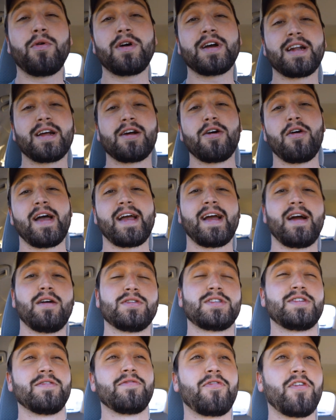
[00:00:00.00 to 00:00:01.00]
we're going to go hang
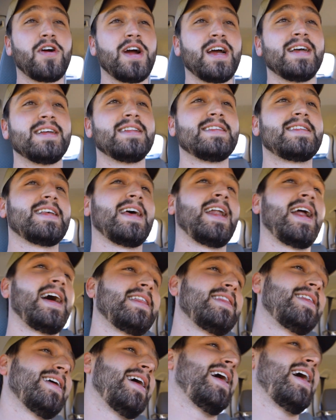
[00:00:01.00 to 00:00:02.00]
out with some friends, and
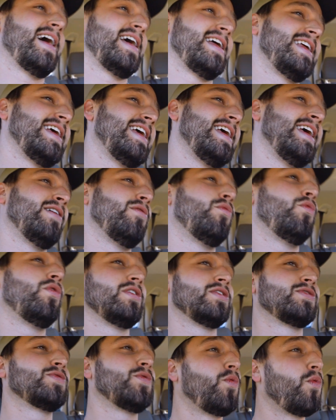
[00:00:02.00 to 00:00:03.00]
I thought it
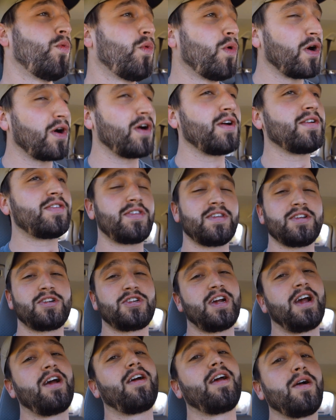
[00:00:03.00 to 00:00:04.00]
was worth
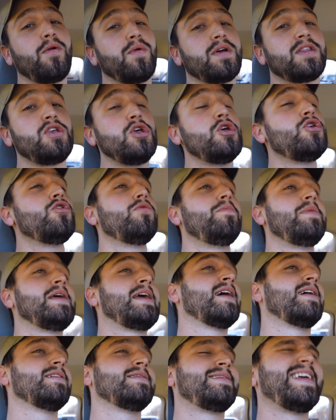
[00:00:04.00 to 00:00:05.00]
sharing with you
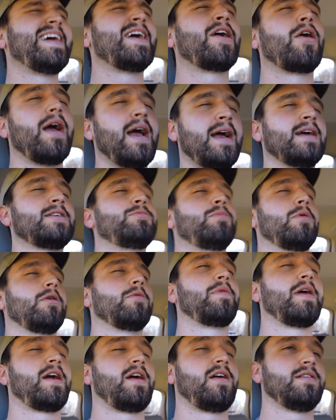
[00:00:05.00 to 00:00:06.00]
because they are
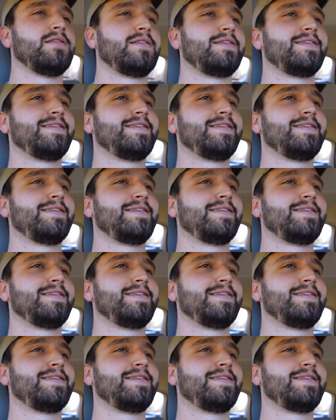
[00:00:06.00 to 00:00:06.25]
expert parents.